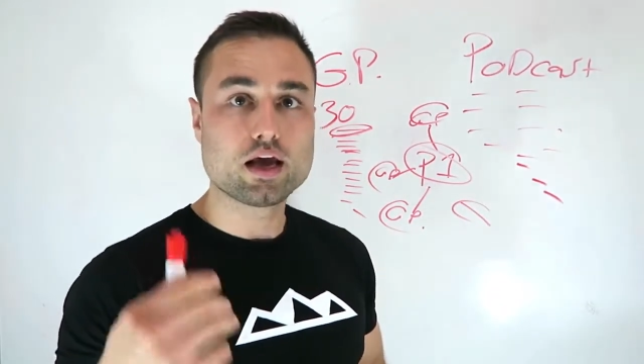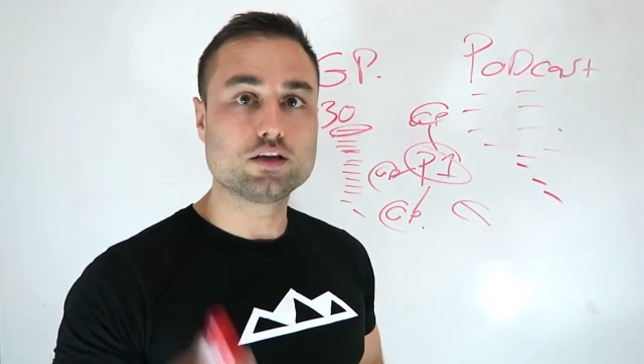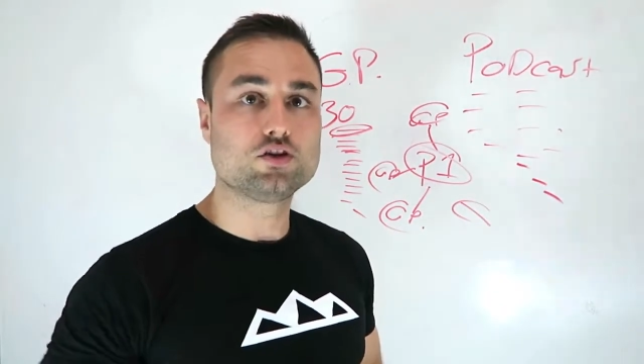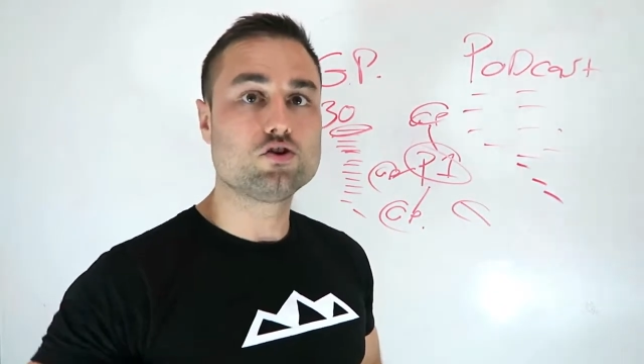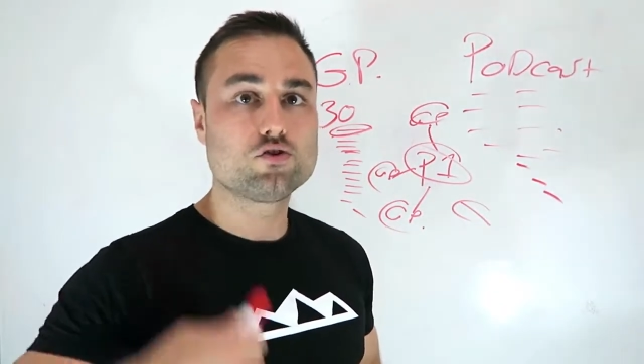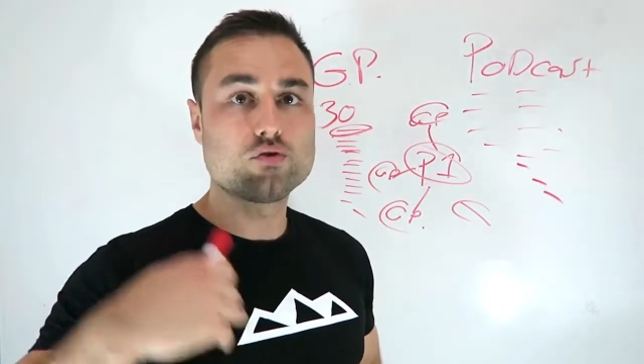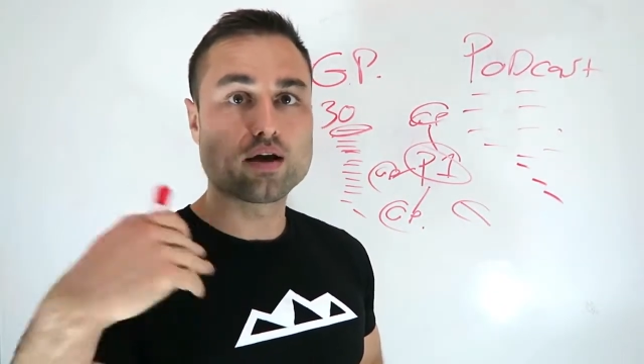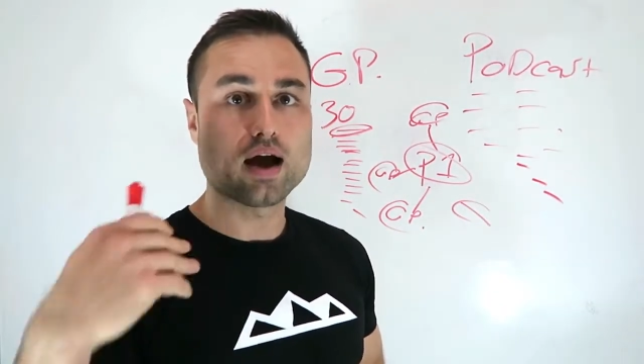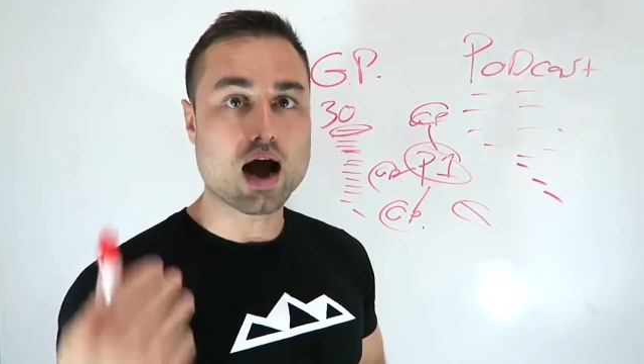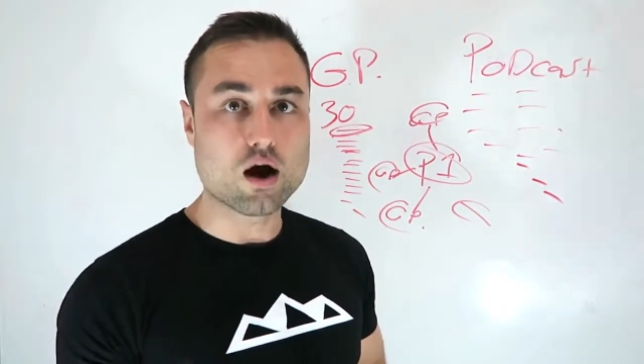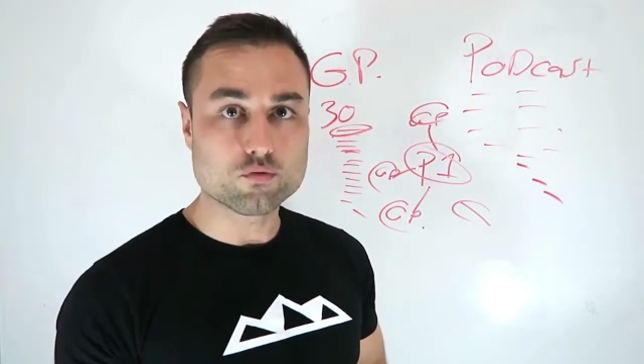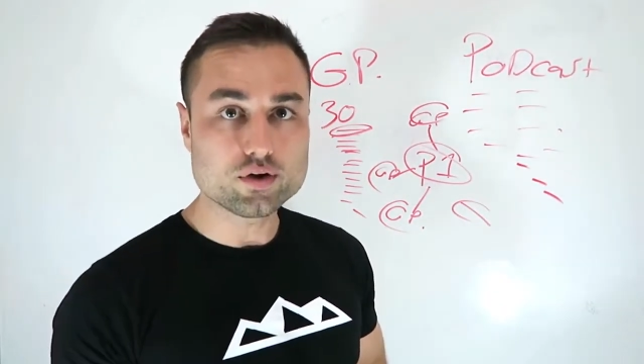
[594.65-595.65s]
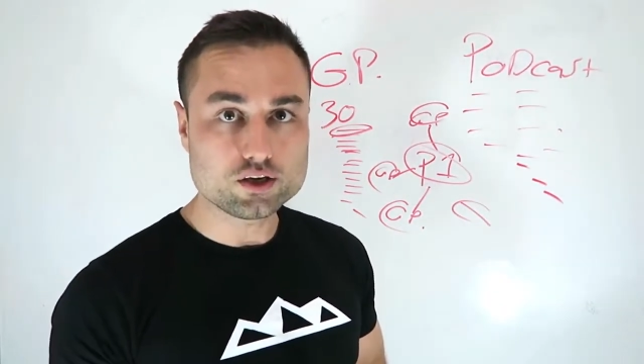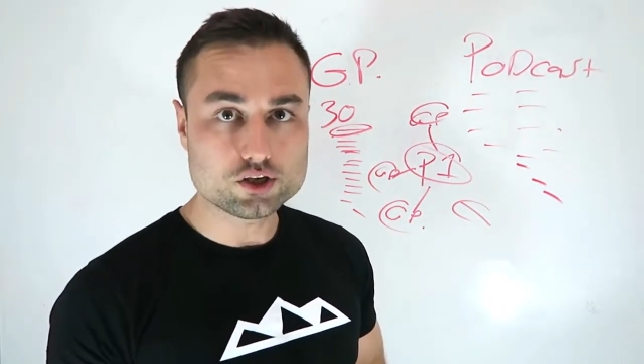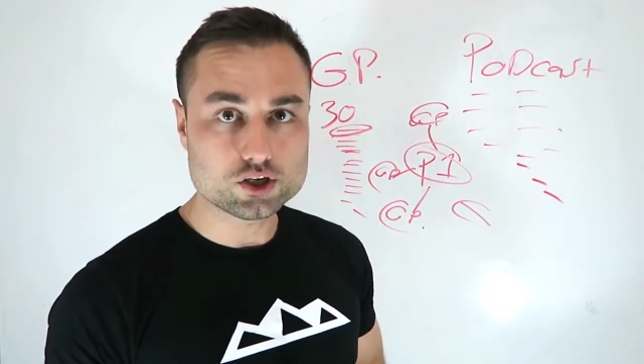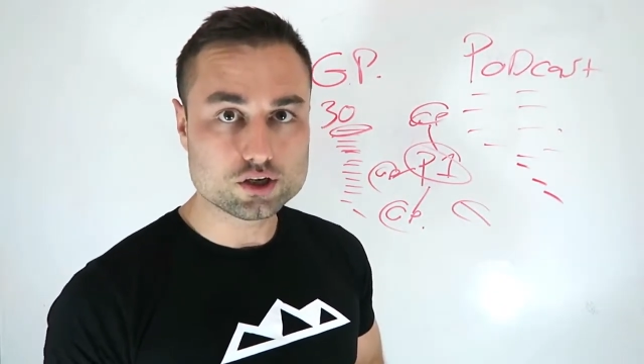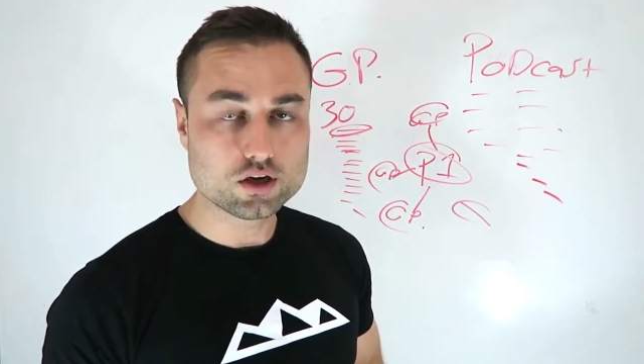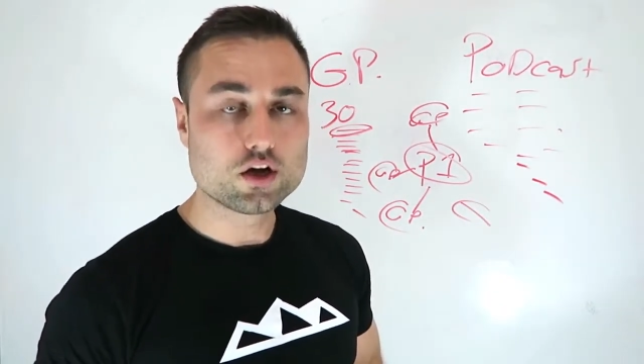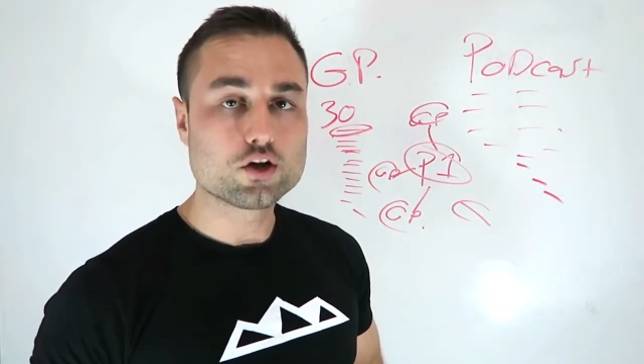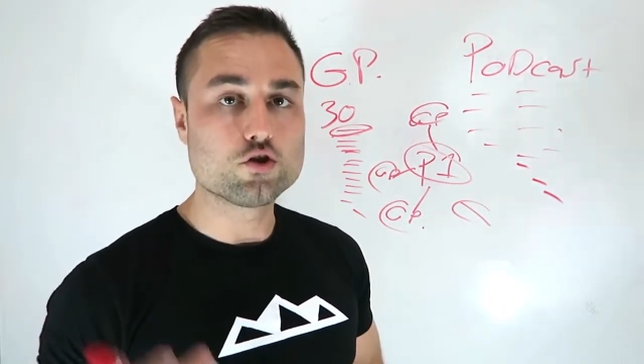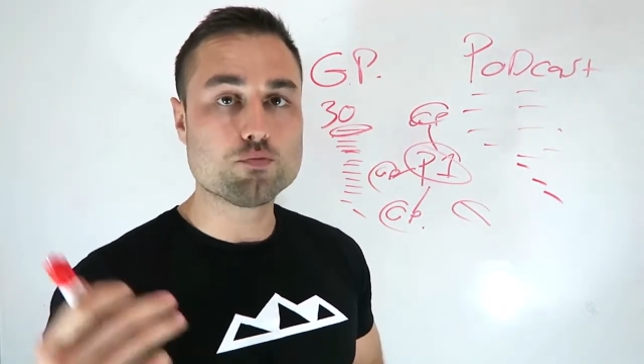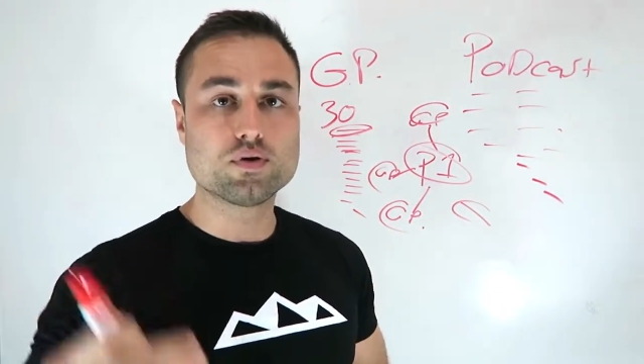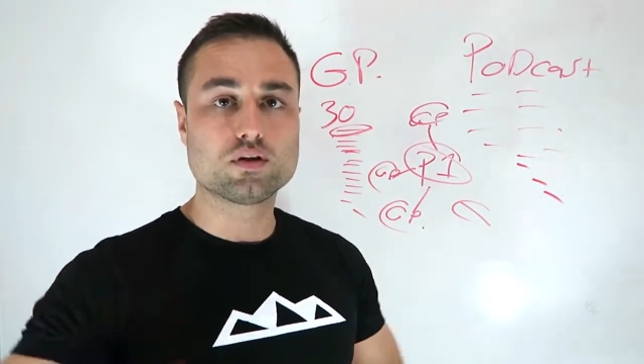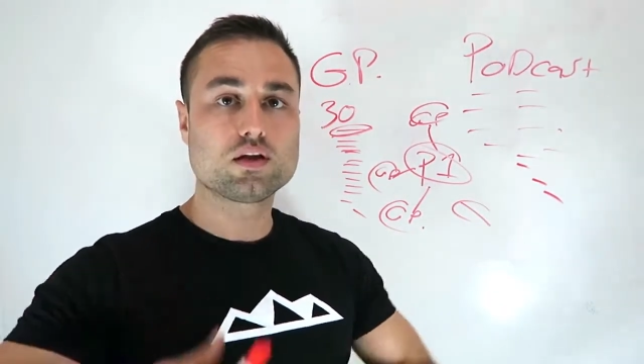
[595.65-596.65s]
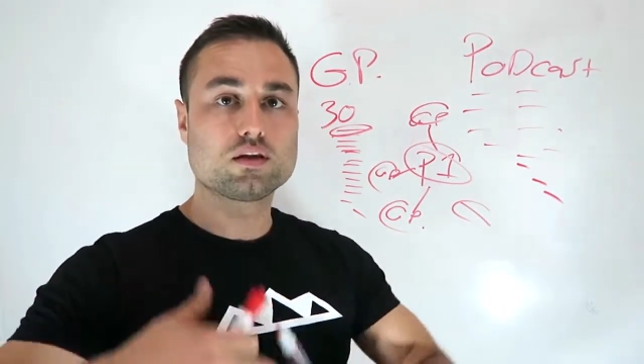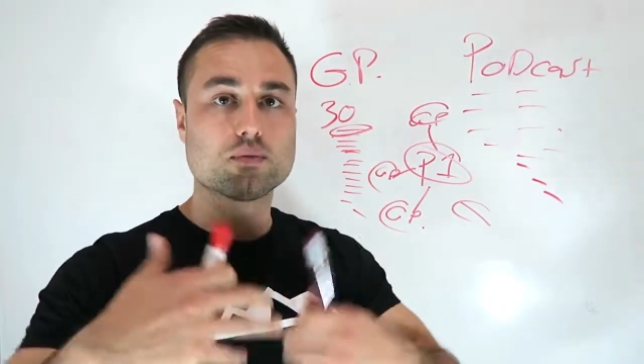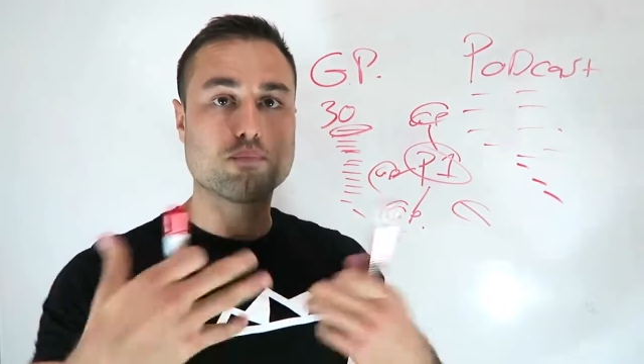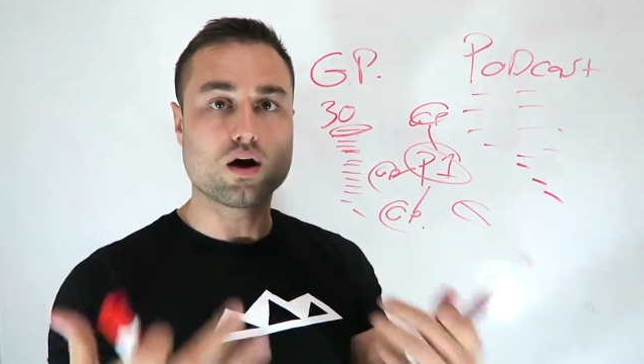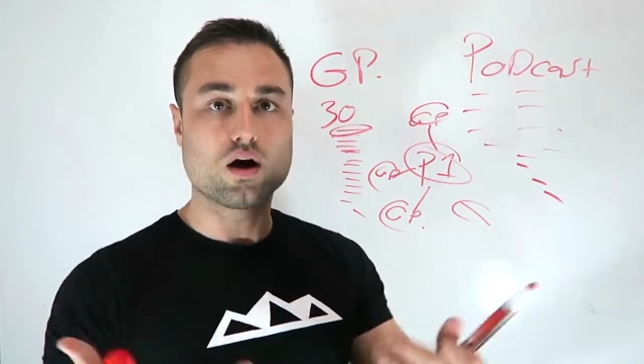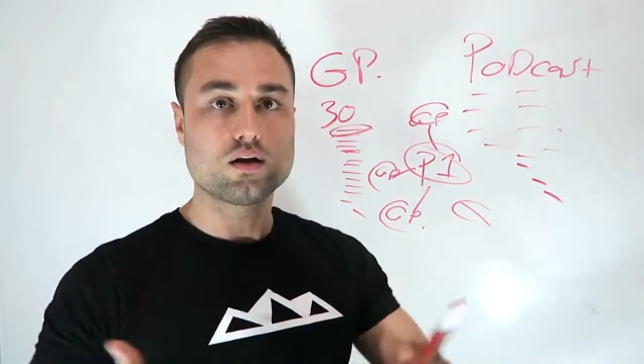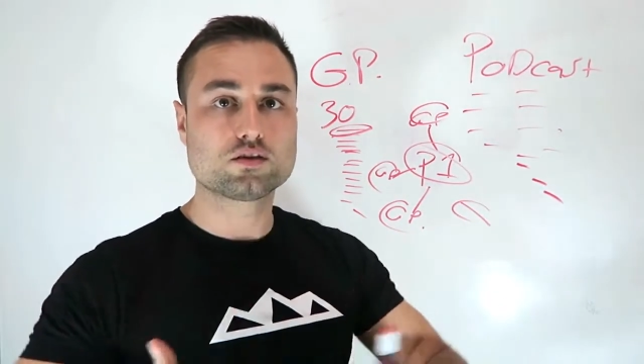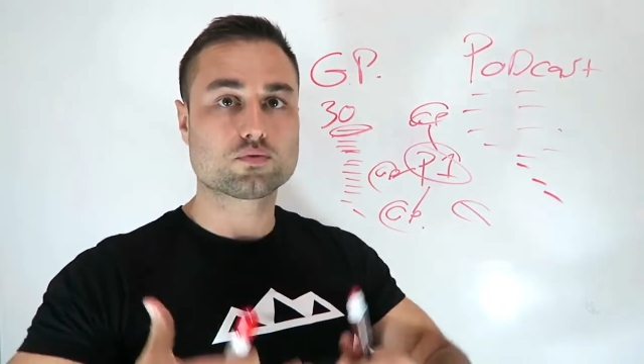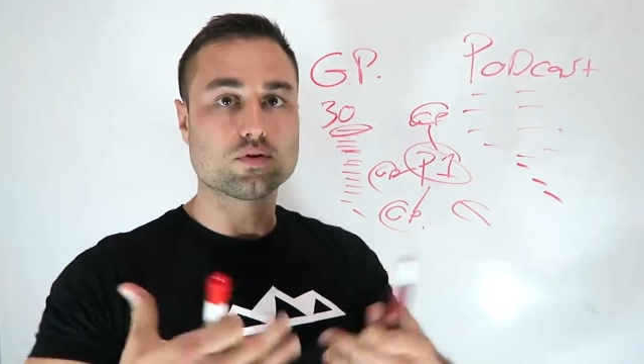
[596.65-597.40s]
it's you doing outreach, you building the bonds,